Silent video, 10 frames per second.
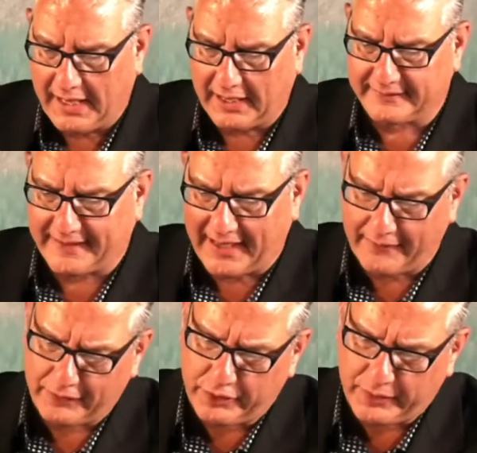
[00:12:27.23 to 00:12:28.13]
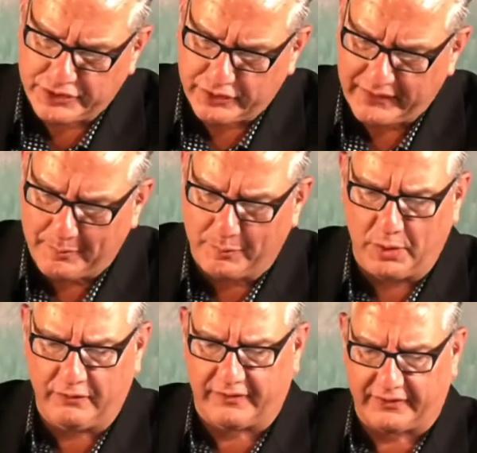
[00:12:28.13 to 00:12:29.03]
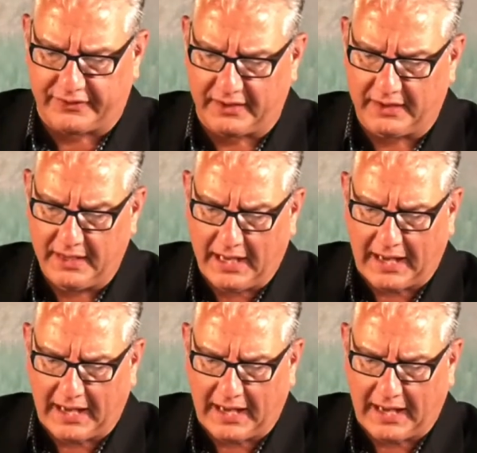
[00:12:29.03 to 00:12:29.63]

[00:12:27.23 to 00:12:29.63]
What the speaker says: is that every creature that moveth and